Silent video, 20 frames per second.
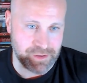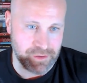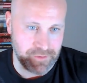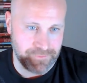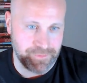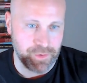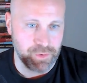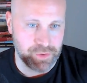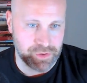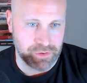or the
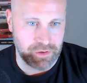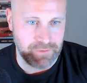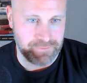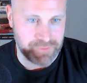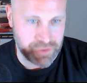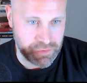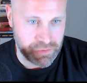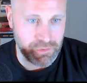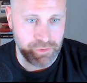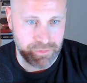future of
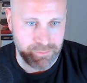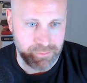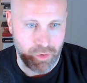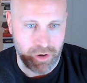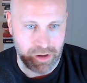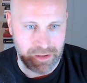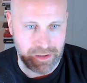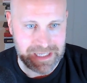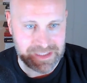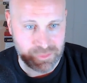truth,
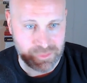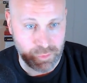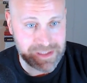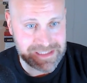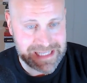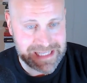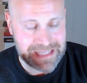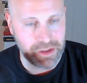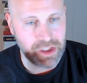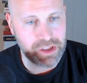more or less? What
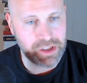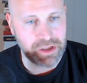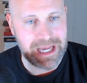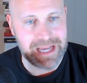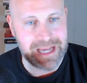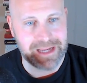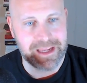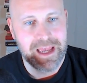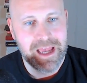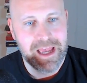does that look
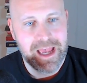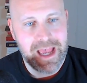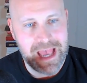like?